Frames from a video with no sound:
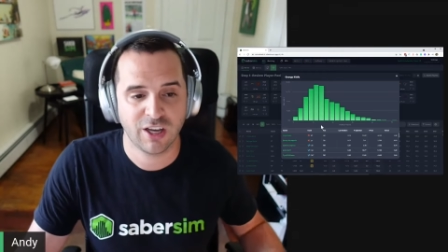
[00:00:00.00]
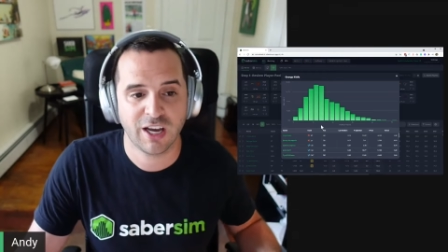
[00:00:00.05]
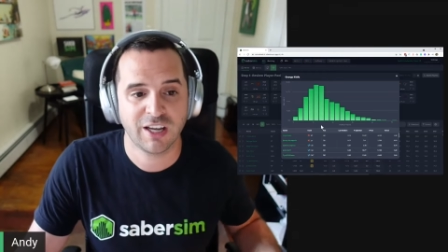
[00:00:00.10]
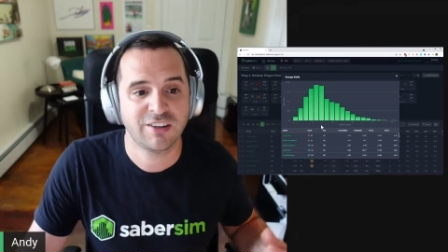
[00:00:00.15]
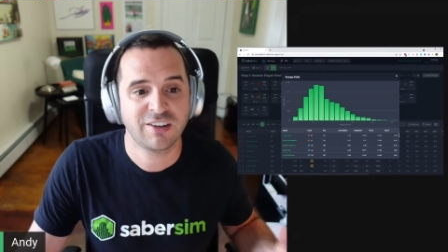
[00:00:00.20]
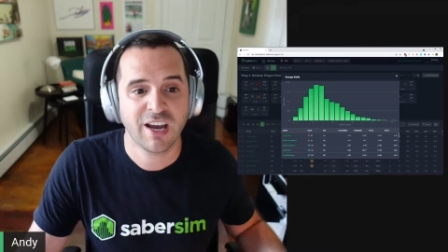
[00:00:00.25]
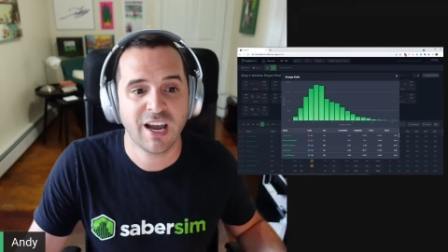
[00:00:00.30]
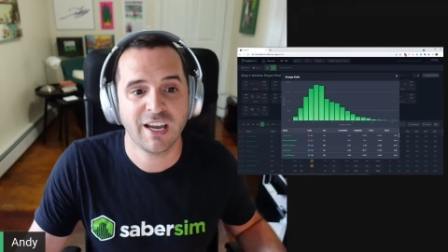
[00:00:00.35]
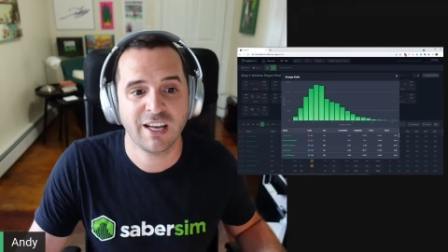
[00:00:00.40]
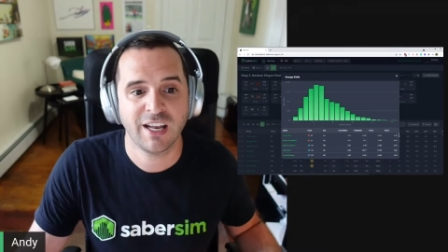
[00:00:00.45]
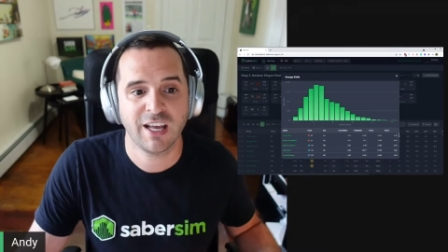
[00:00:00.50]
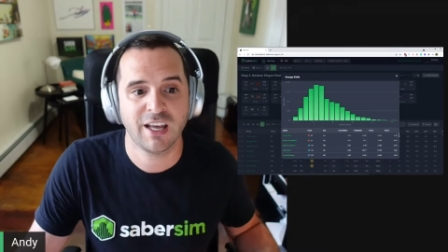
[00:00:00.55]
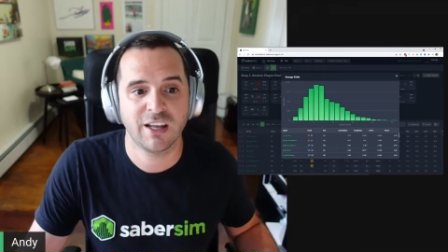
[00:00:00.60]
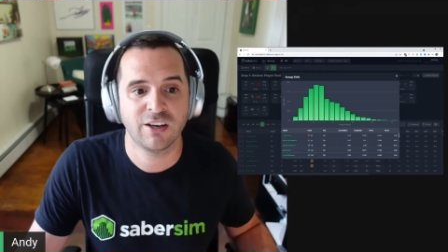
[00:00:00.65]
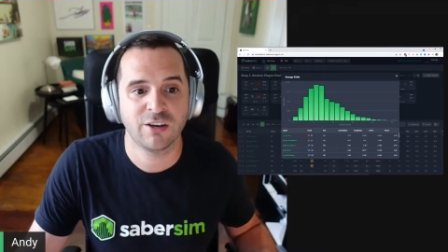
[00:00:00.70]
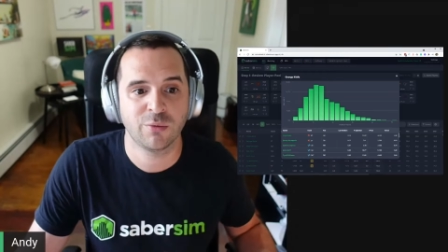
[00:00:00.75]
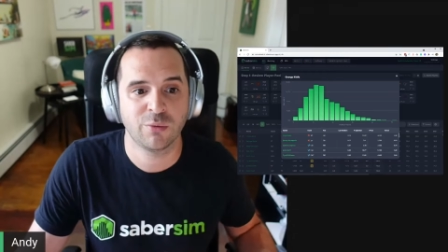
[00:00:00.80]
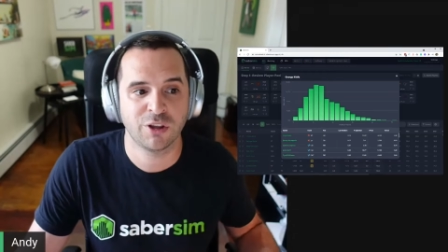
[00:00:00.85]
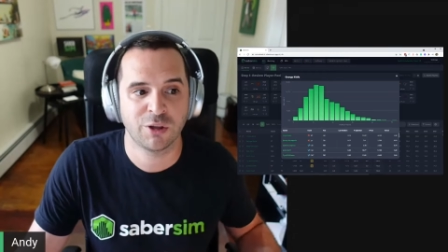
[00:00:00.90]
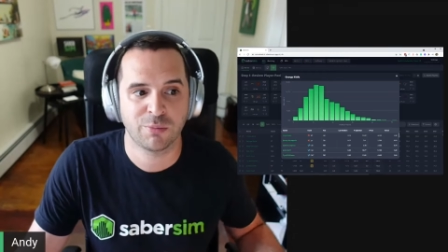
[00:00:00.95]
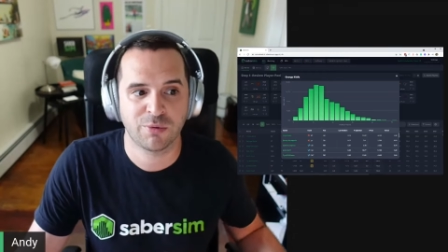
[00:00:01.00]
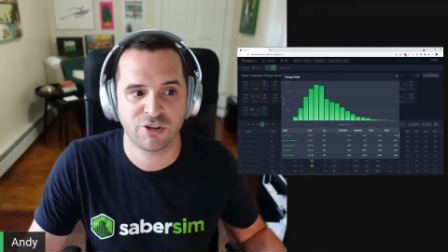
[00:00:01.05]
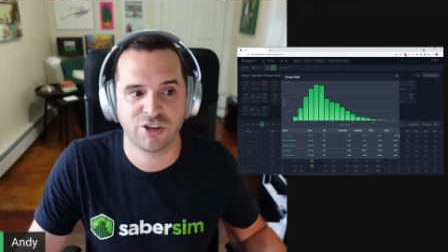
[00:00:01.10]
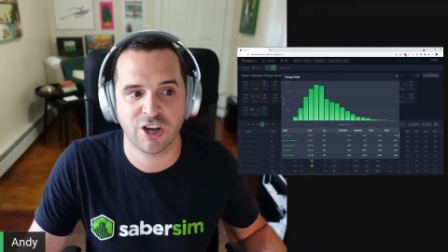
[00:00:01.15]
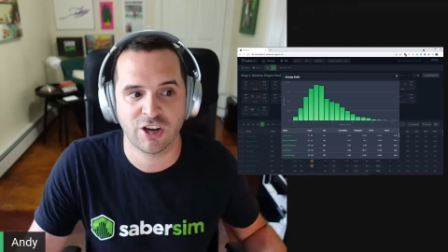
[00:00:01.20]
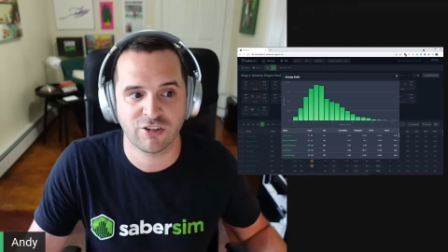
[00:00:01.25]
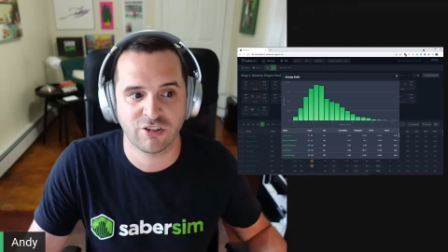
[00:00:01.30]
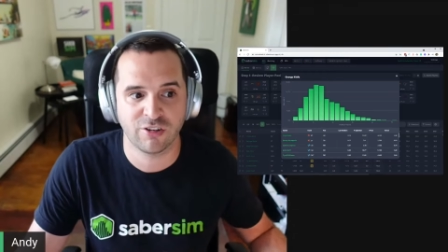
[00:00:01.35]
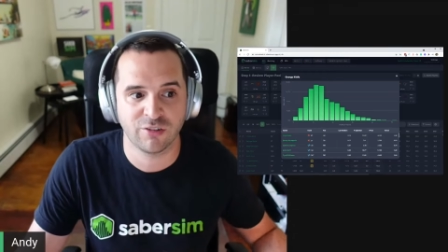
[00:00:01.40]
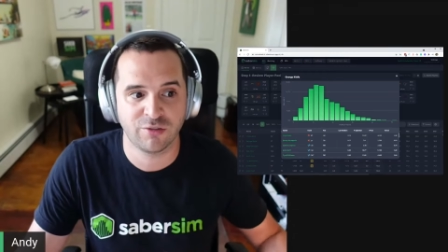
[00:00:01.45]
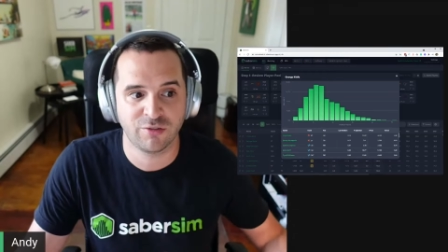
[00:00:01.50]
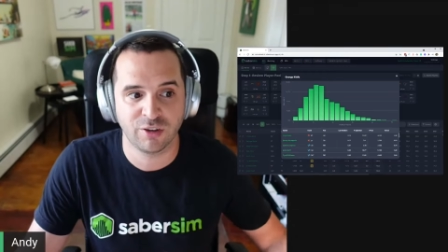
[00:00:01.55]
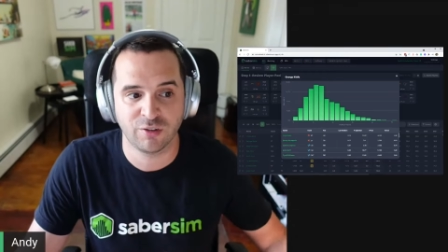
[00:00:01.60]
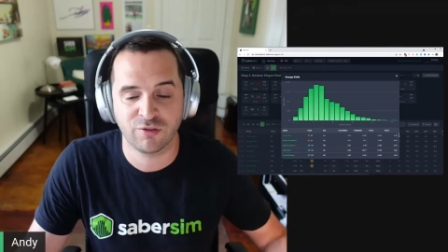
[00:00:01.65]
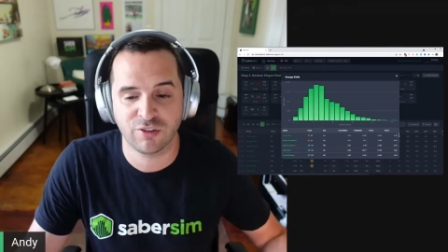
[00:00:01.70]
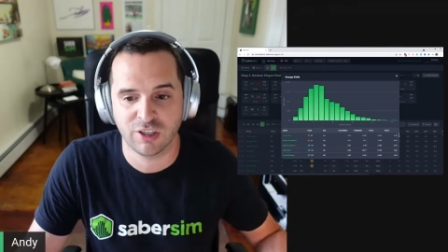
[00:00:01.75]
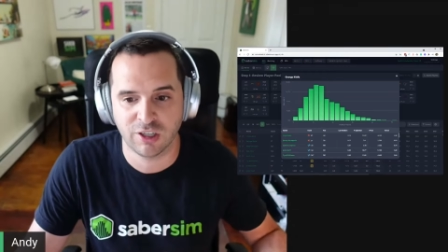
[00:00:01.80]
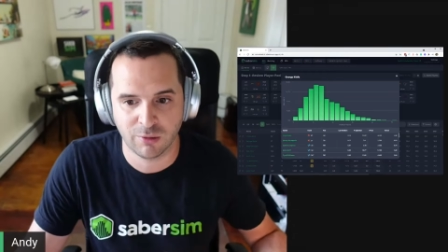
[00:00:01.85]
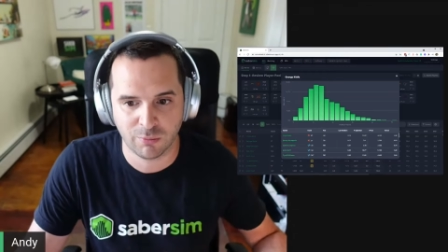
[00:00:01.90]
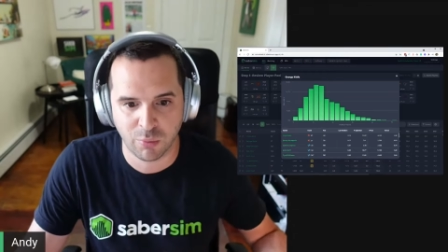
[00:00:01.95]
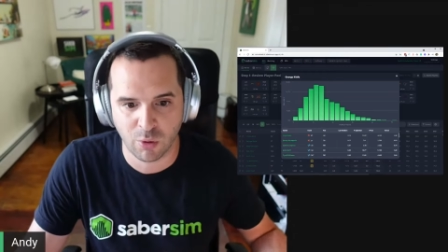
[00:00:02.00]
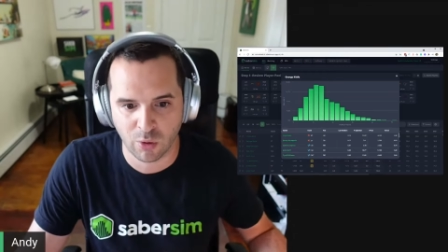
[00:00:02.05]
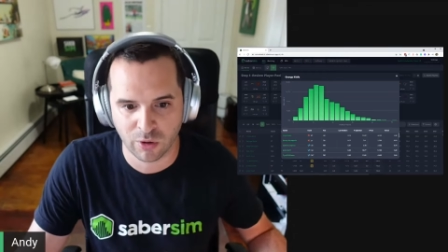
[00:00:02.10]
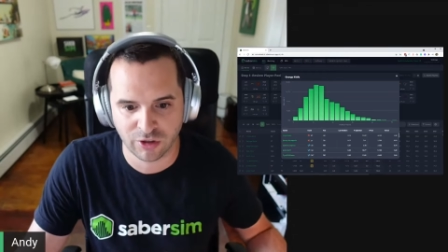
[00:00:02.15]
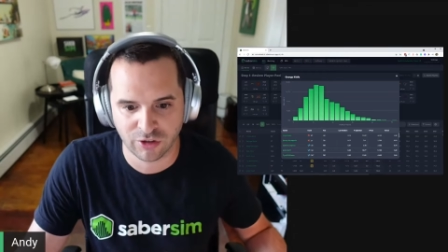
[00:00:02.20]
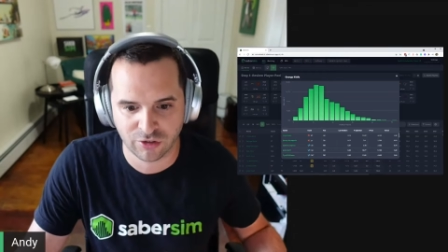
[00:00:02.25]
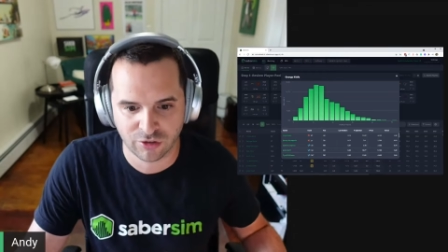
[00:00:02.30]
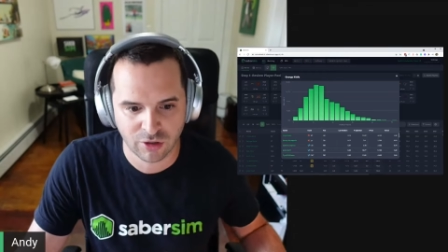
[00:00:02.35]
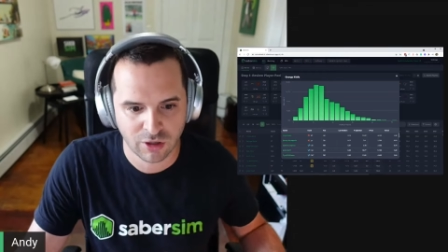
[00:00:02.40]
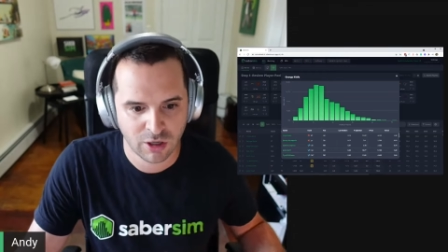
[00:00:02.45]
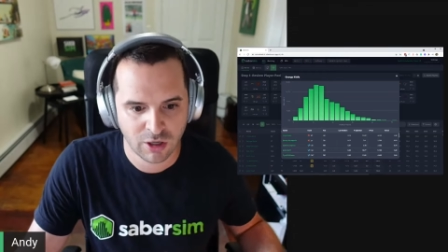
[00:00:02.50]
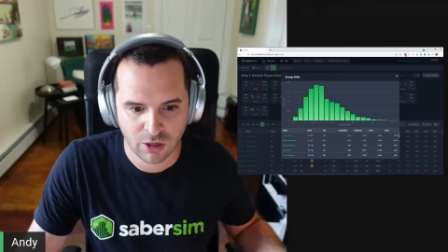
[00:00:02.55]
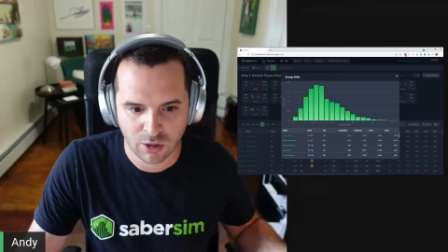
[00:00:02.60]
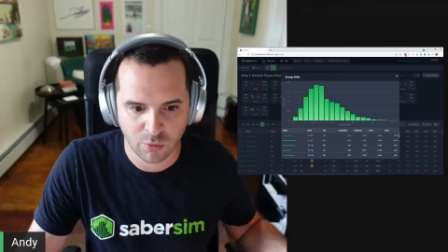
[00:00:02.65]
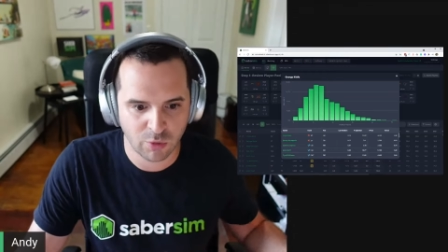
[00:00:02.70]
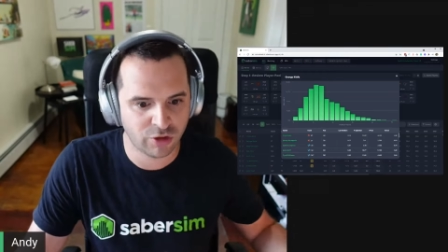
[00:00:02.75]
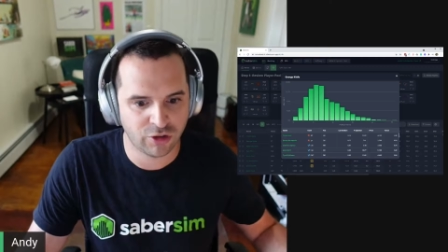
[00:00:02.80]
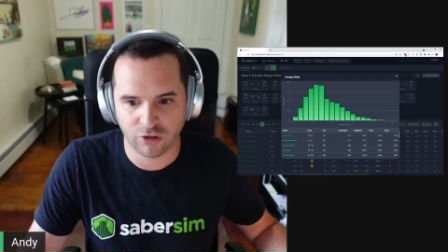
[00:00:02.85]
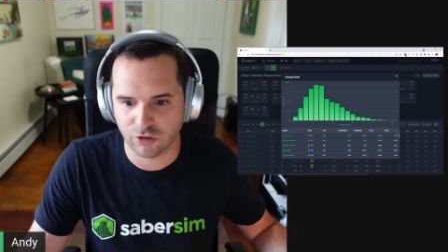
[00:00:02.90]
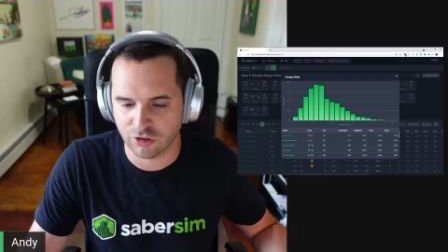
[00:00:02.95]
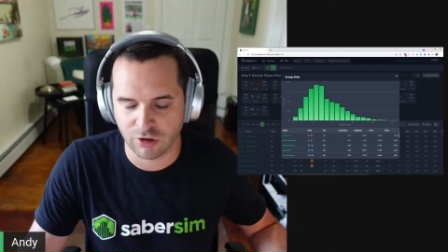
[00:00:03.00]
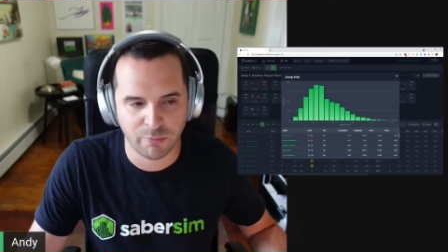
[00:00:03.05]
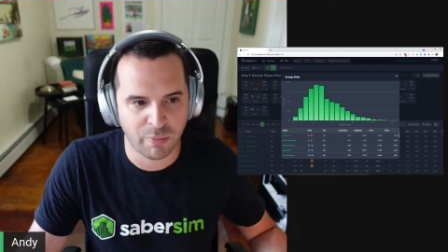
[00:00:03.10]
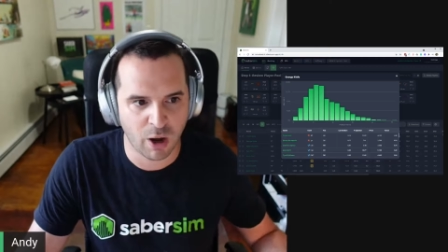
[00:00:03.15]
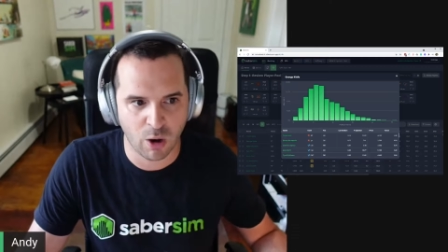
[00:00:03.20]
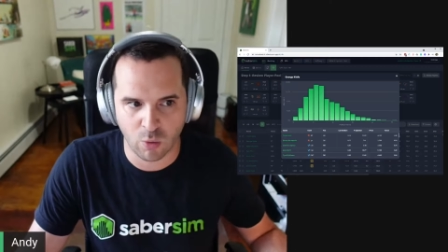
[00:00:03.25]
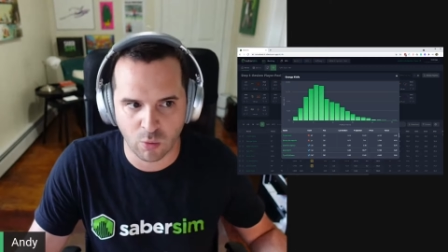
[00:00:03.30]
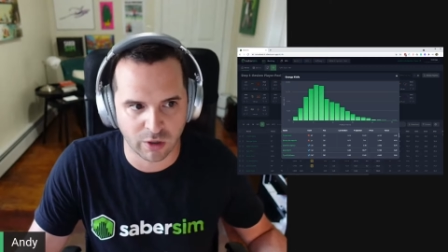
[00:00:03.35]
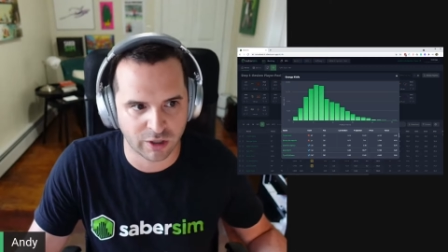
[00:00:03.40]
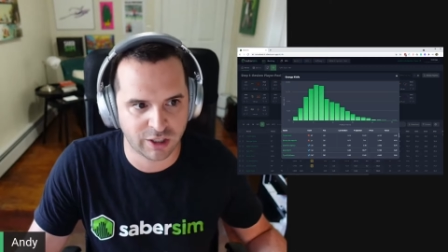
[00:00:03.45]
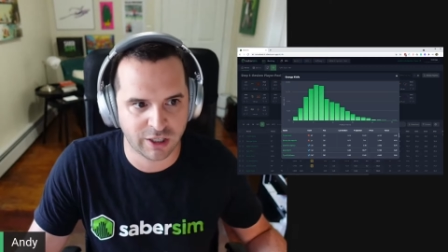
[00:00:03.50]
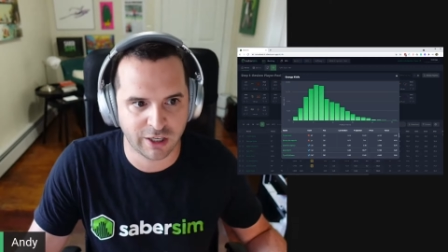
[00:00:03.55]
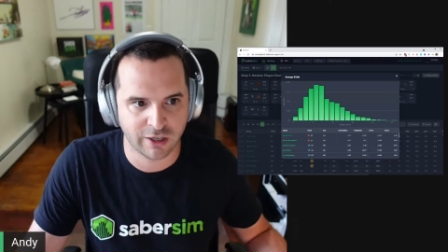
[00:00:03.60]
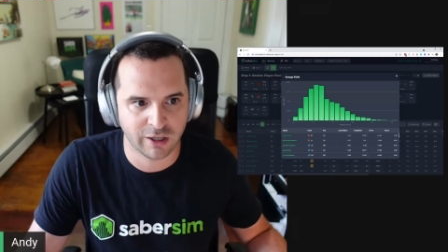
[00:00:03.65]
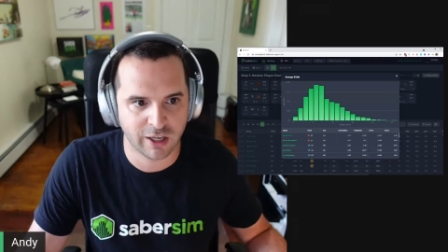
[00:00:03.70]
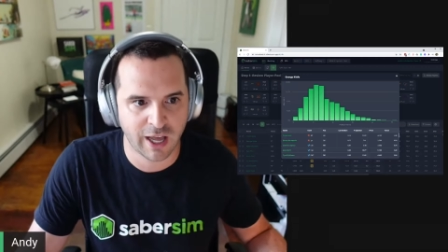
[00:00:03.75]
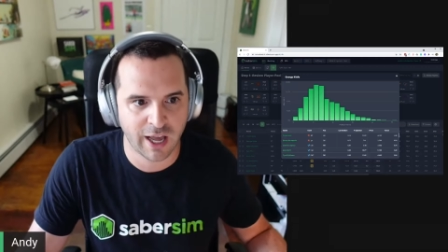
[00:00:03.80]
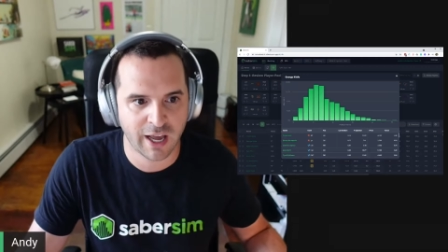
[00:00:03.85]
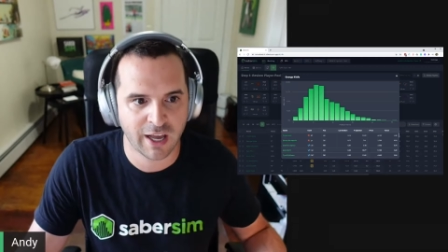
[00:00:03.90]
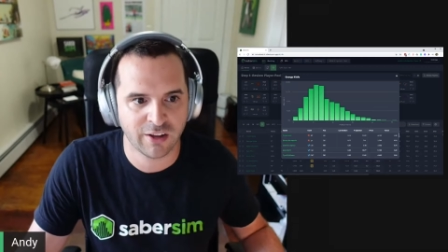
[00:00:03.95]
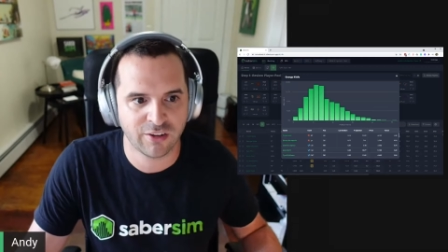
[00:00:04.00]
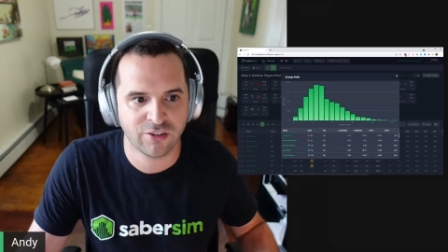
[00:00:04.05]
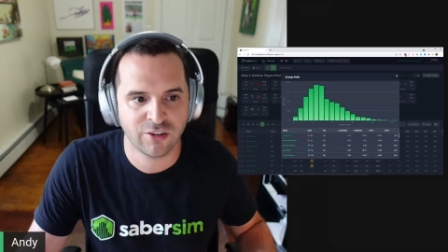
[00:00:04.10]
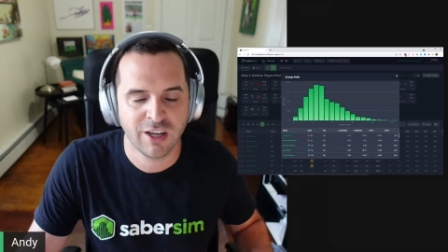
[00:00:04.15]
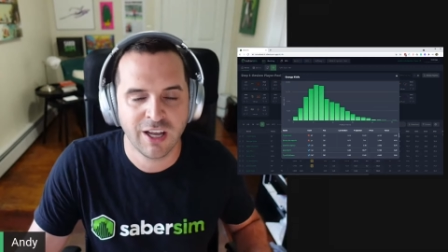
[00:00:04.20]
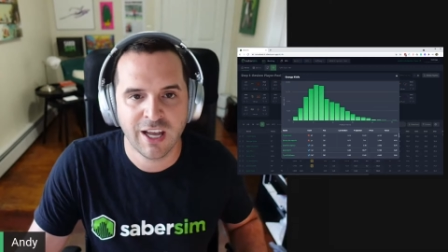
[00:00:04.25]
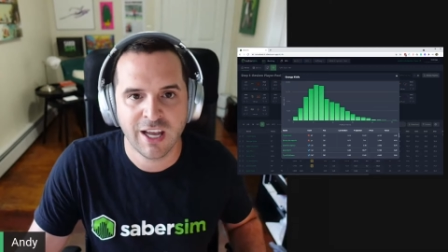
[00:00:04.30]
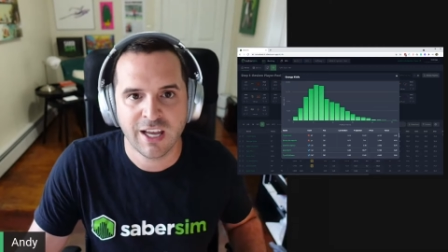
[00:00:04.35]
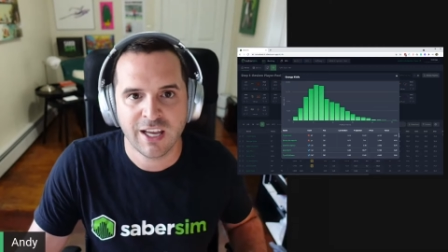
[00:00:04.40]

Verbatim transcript: a tight end with a projection of 15 points, which is about what Kittle has,